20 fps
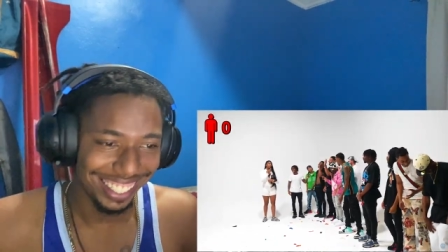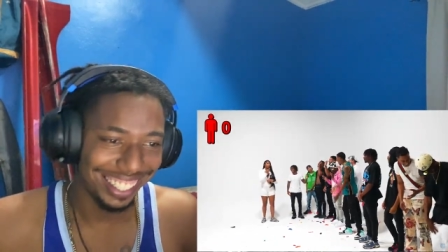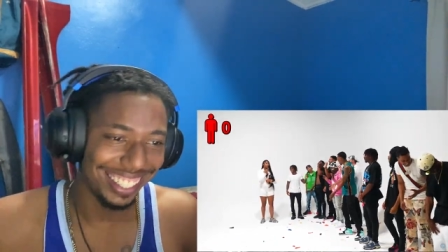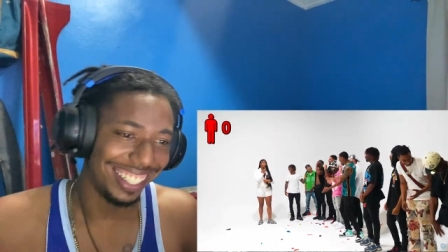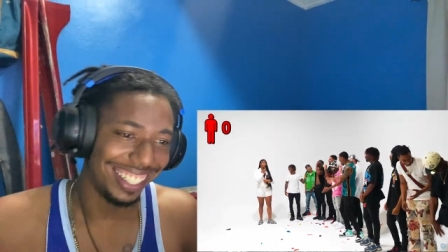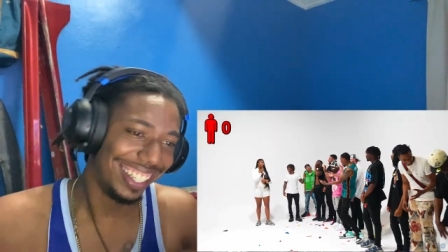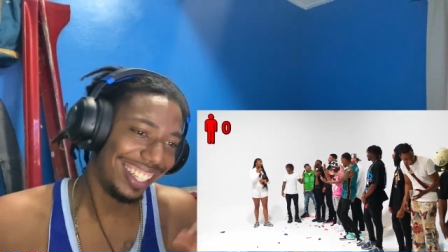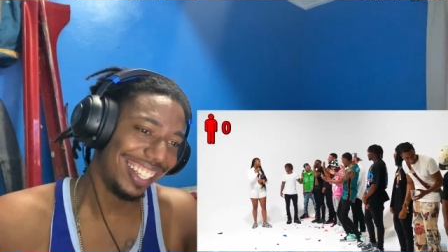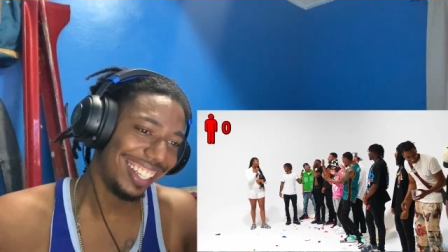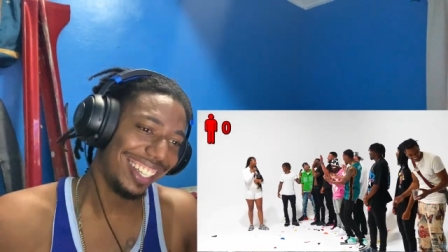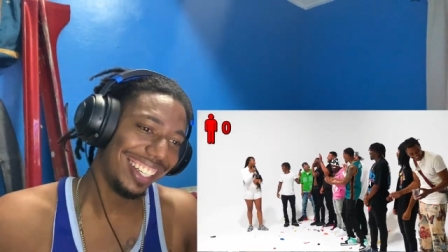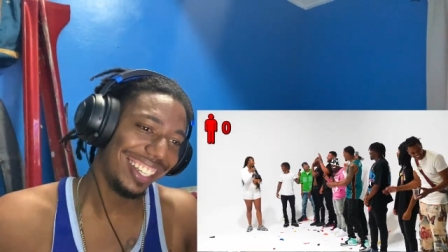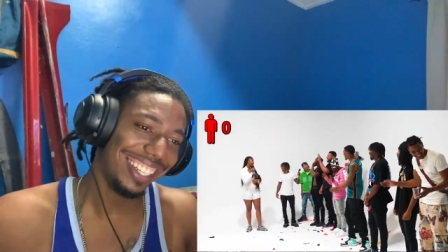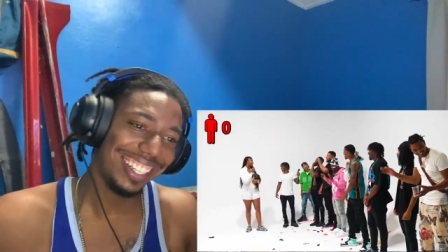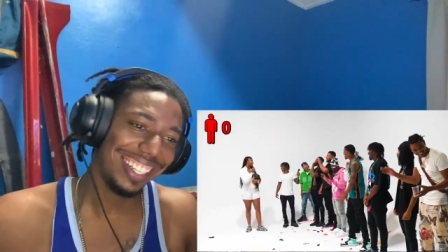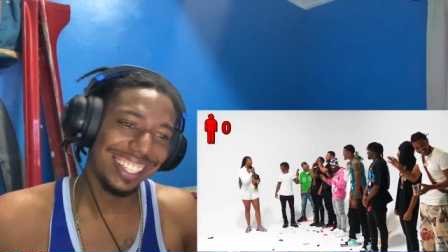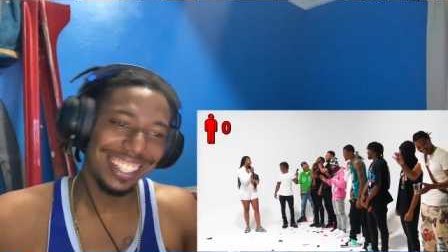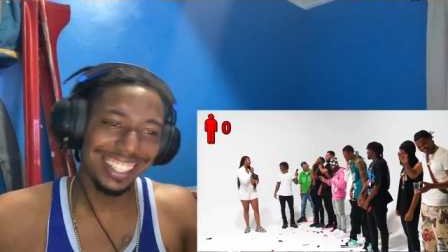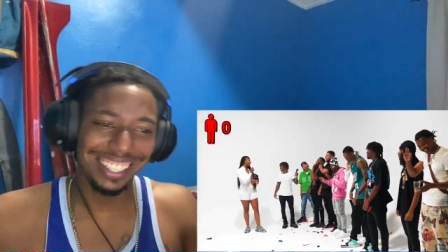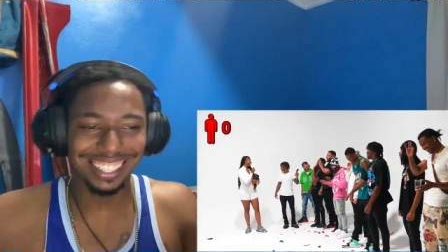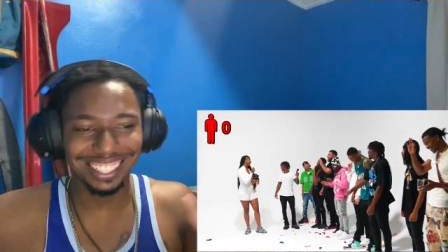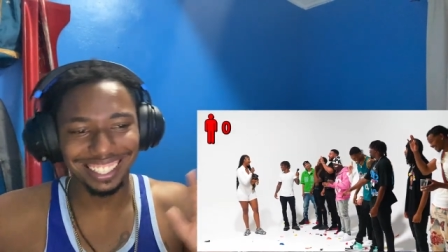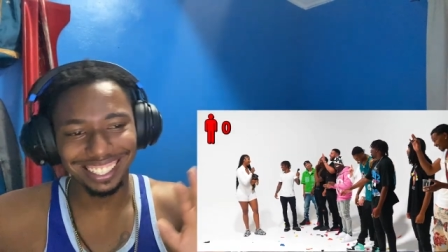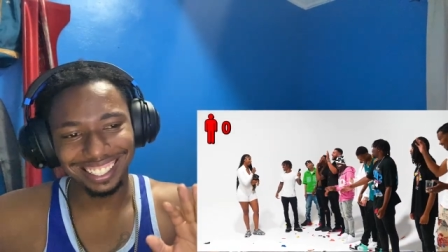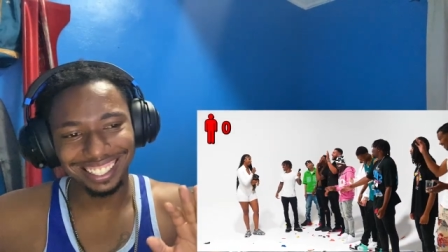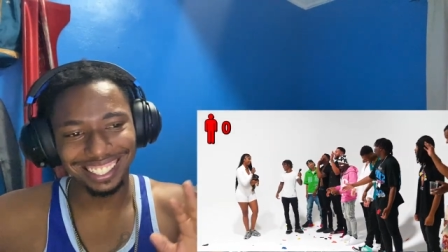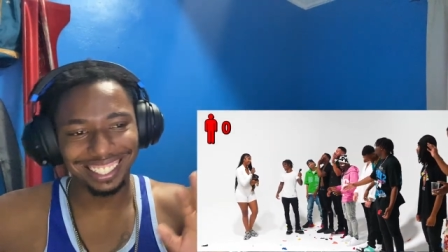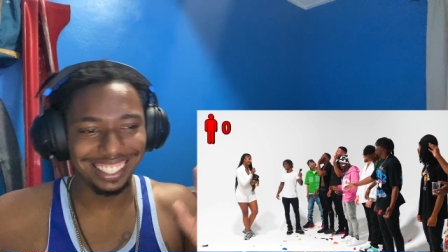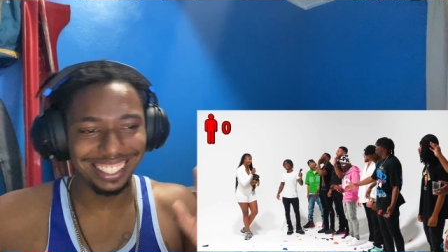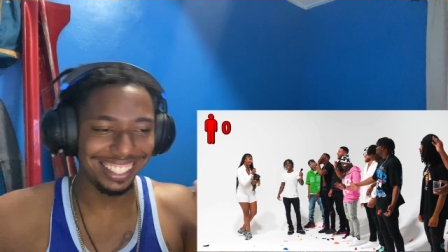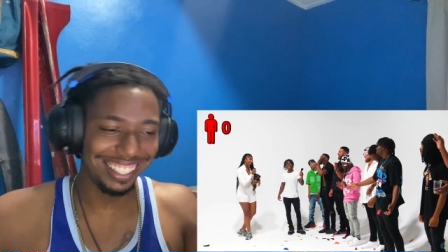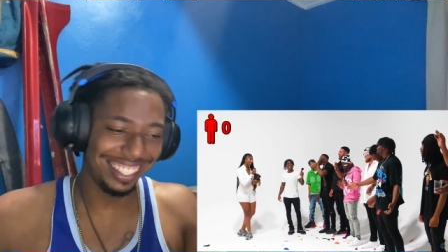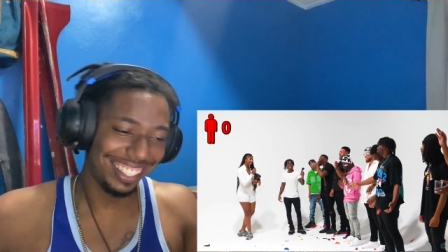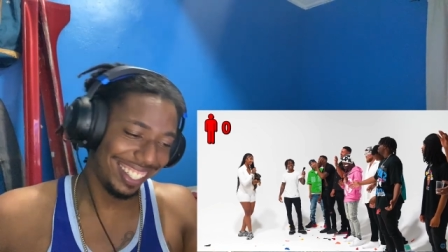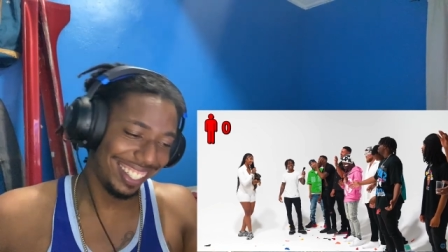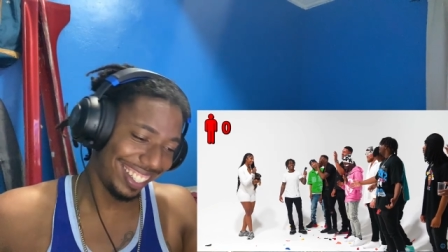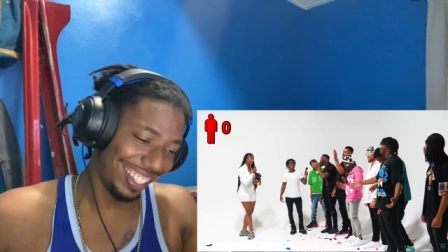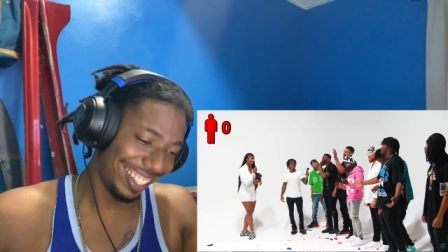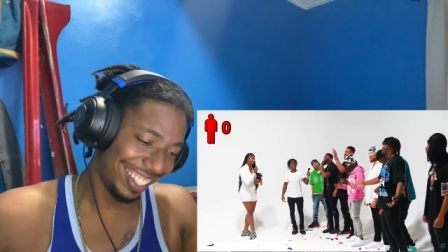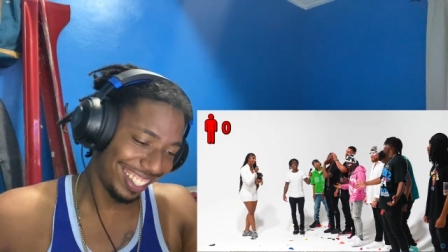Hey, hey,
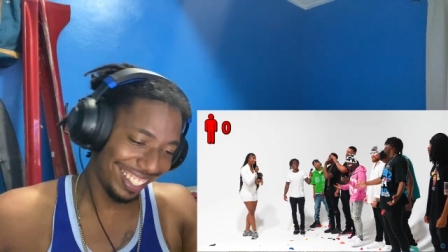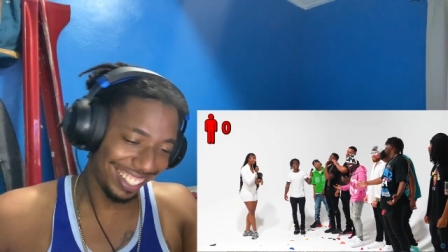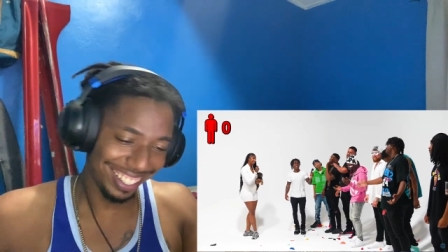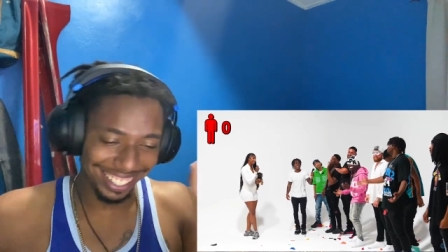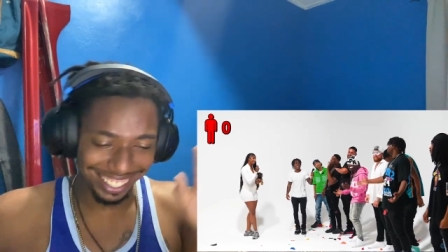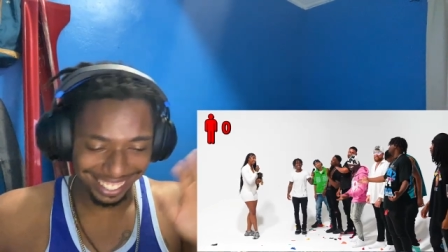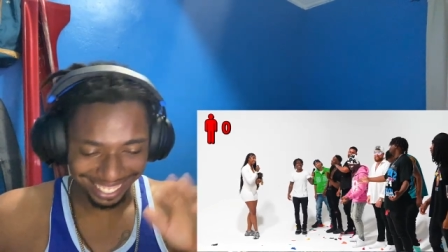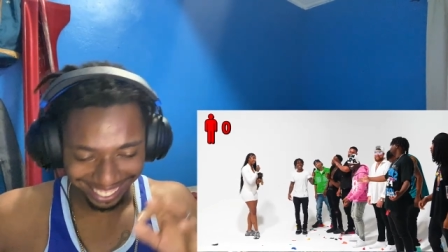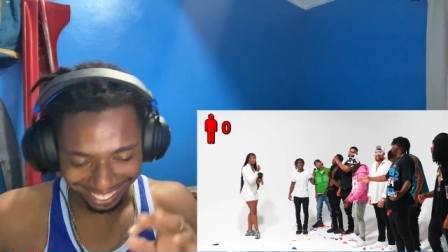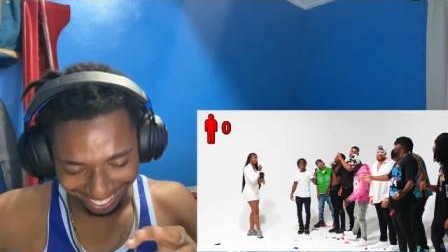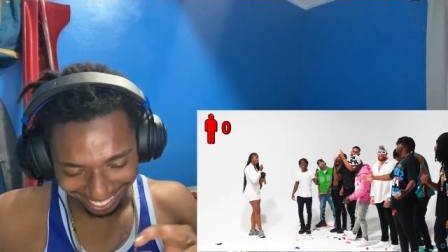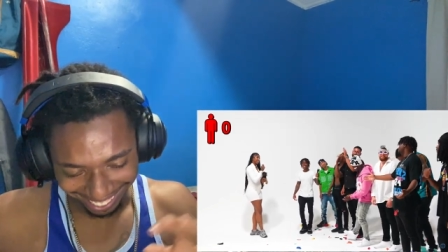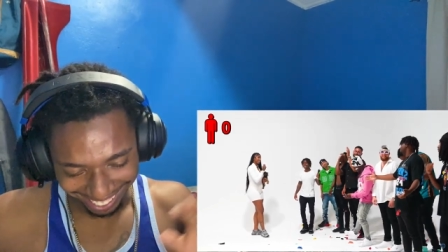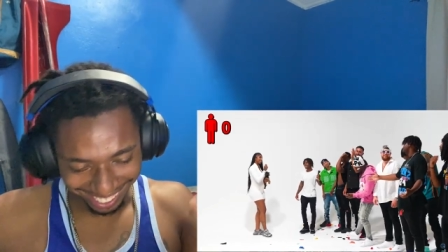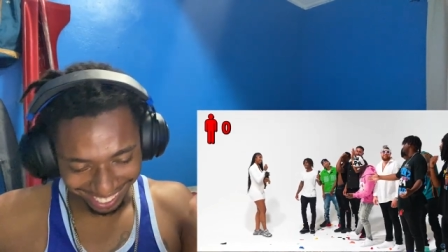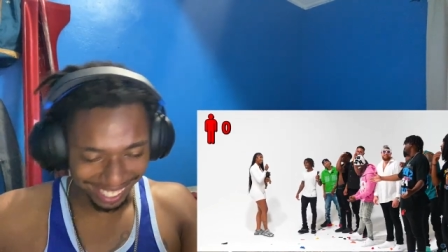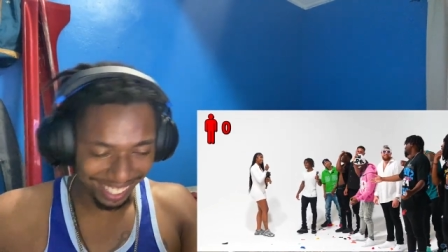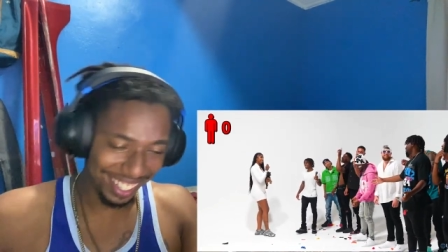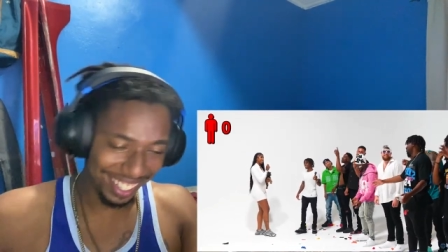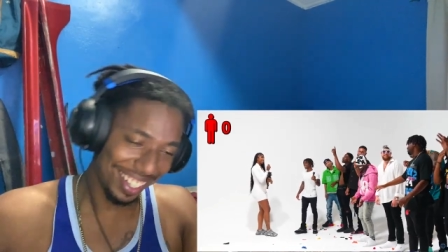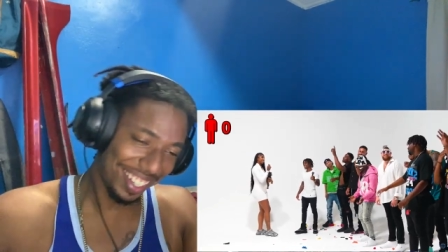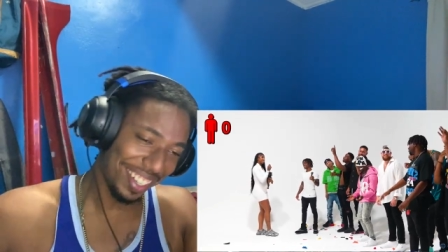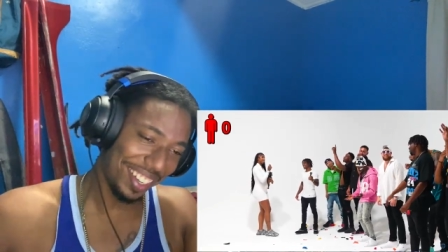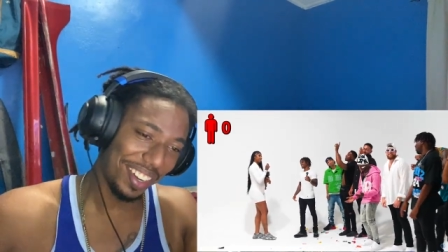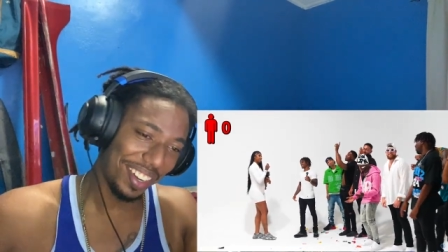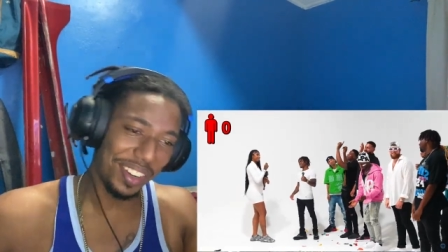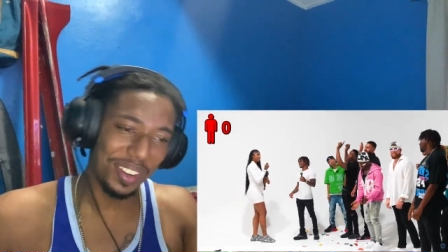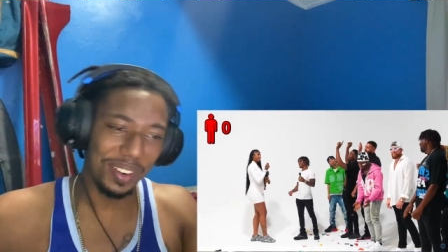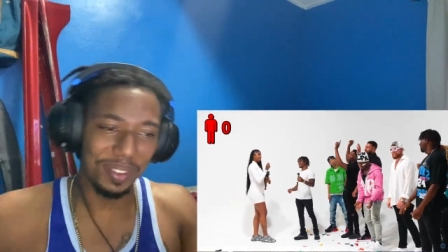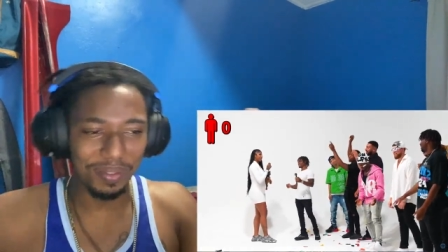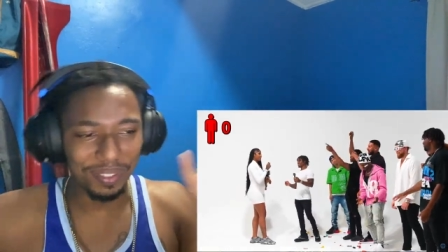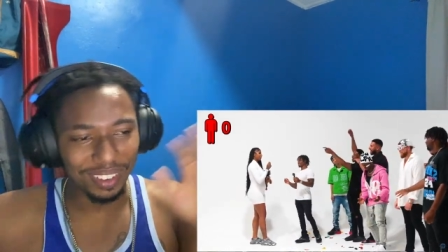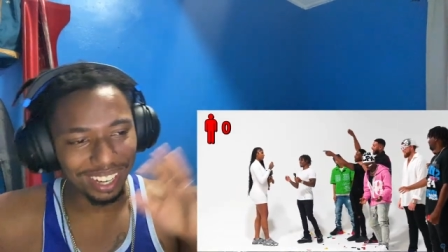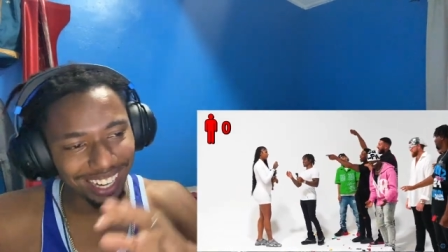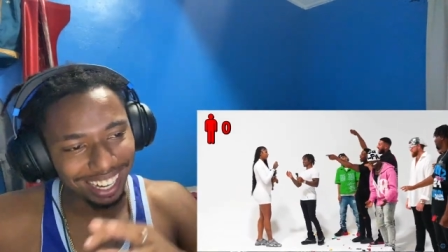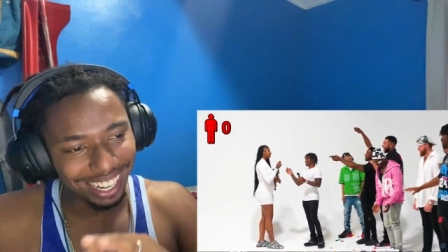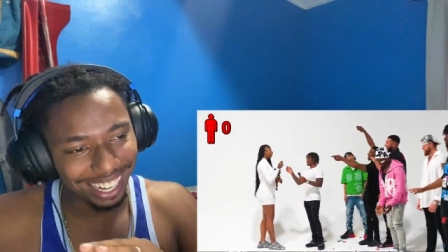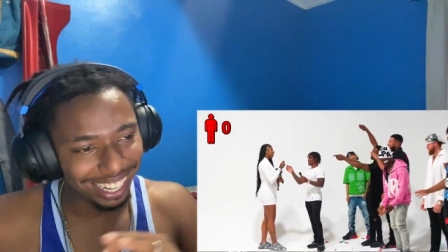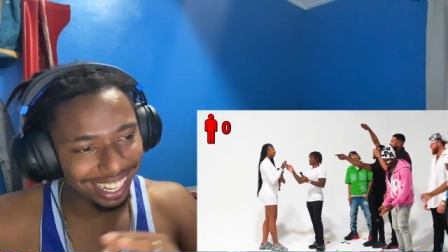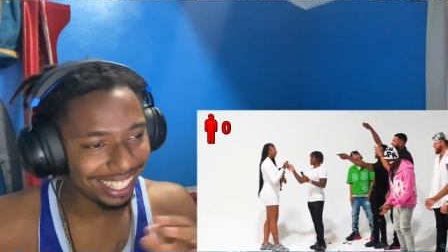hey. Goodbye.
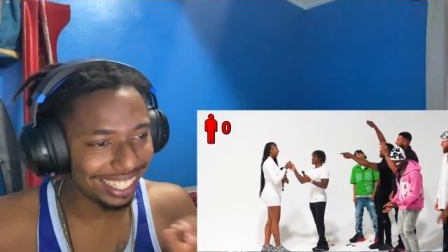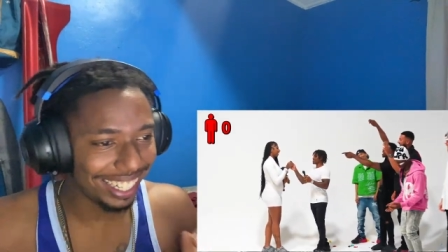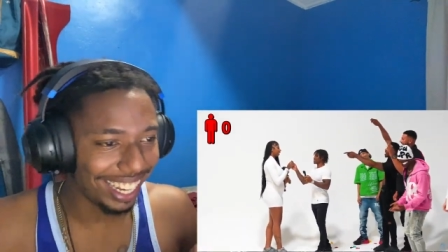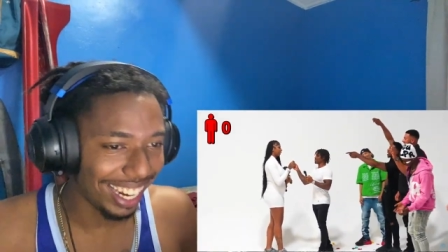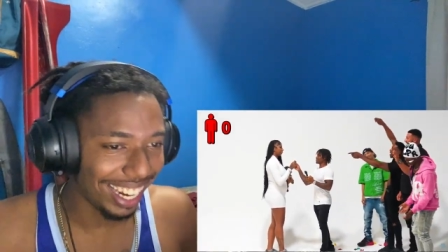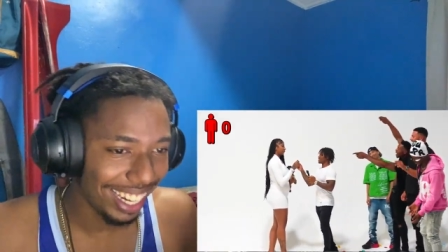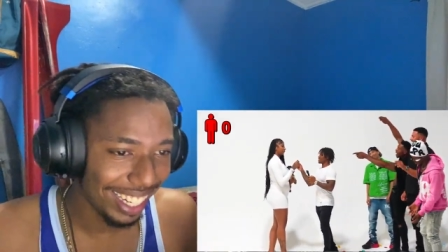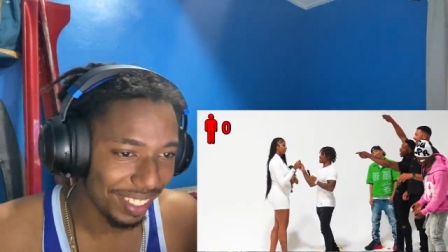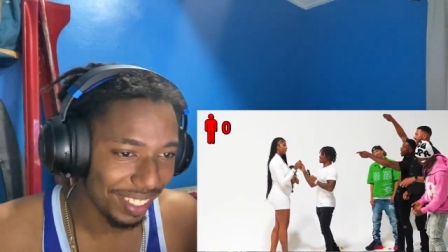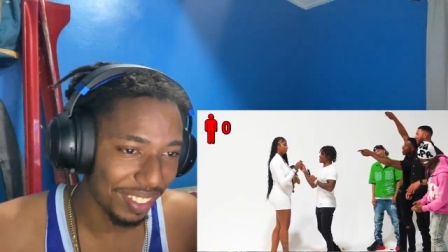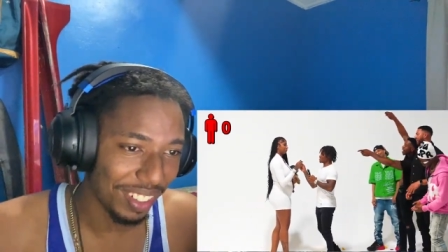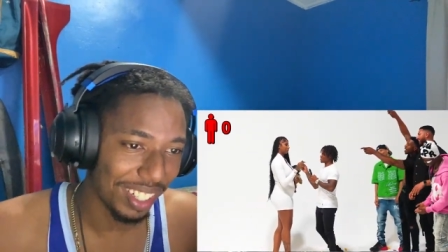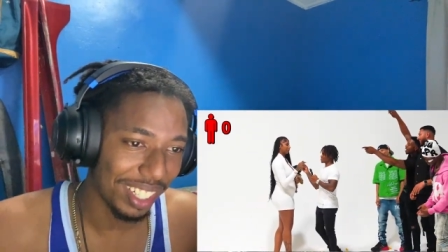Goodbye. Nah, that's thank